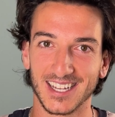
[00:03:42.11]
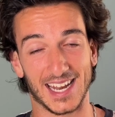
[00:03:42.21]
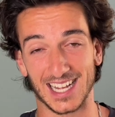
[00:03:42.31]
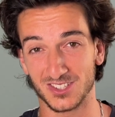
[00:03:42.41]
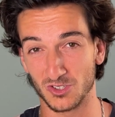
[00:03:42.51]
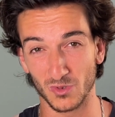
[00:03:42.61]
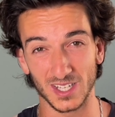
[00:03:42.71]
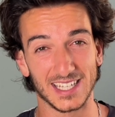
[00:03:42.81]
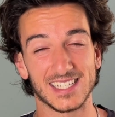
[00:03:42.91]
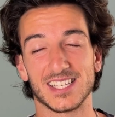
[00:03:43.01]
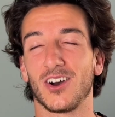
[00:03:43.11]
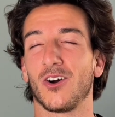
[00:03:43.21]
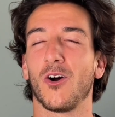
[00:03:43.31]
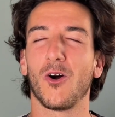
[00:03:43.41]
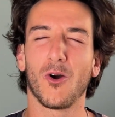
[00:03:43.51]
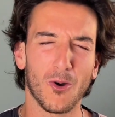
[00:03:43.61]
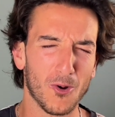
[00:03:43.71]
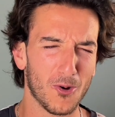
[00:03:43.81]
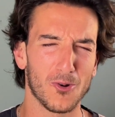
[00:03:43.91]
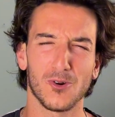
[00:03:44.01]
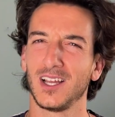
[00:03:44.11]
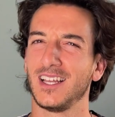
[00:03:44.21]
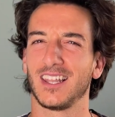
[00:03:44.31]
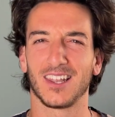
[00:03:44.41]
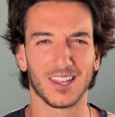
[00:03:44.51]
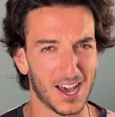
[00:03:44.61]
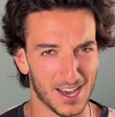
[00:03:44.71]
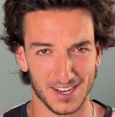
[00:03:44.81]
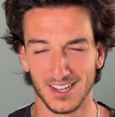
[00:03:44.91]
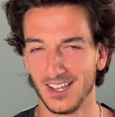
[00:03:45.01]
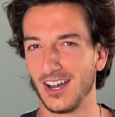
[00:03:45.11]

And I got to release a whole lot